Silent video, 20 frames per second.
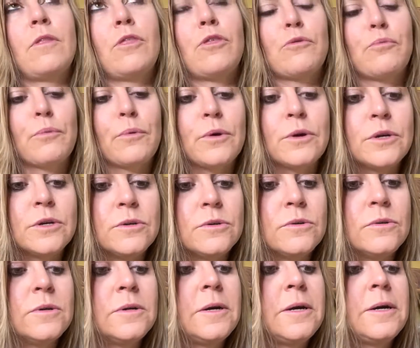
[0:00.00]

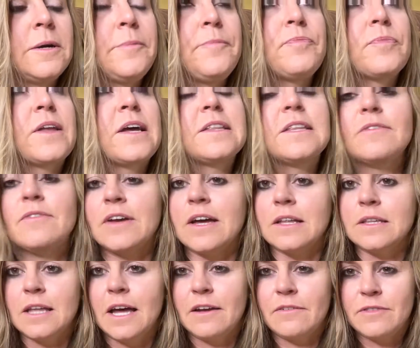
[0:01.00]
through living
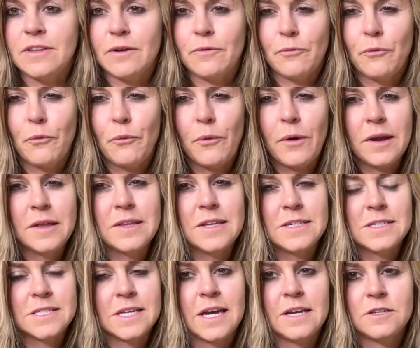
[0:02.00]
a life that
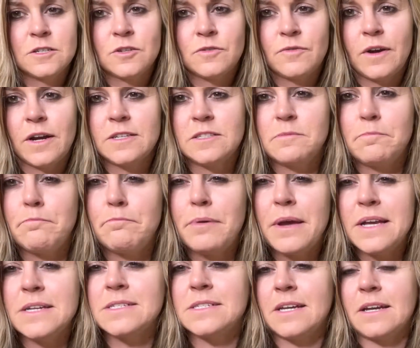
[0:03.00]
really satisfies
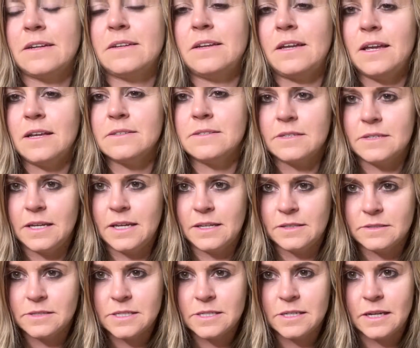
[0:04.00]
basic needs and
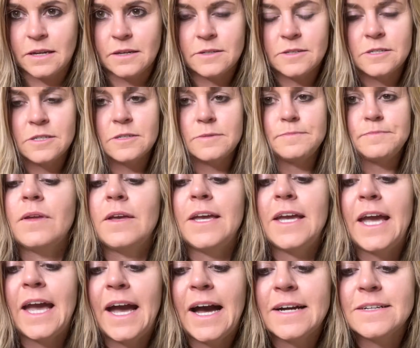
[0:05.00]
instincts.
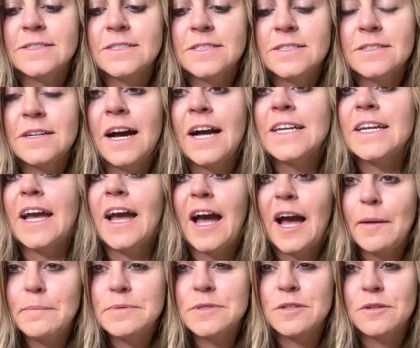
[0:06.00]
And I
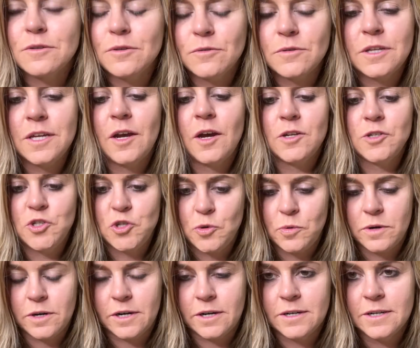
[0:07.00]
absolutely
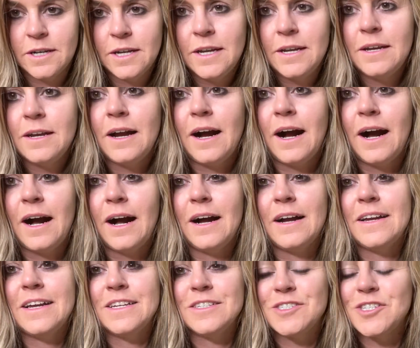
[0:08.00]
adore
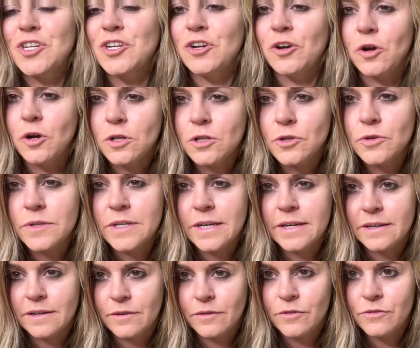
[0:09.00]
his
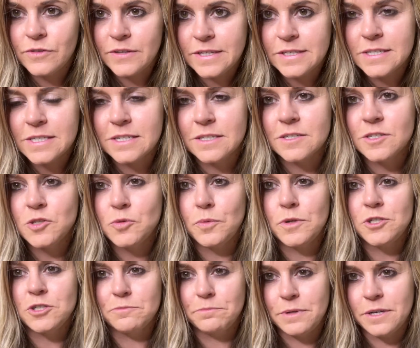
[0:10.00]
concluding thesis,
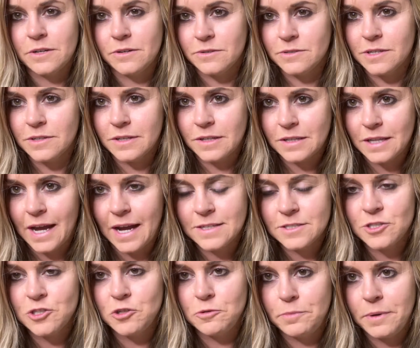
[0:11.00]
which appears in the
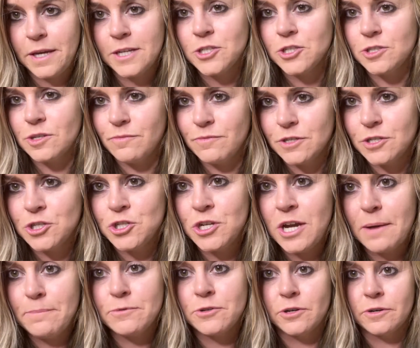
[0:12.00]
last 2 pages of this
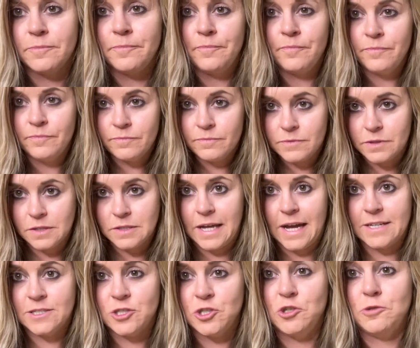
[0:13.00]
chapter, the
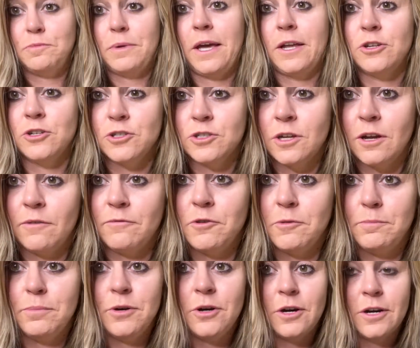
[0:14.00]
last 2 pages of
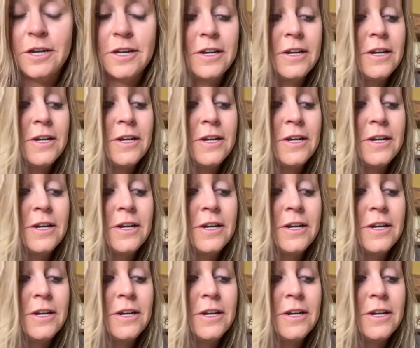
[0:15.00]
the book.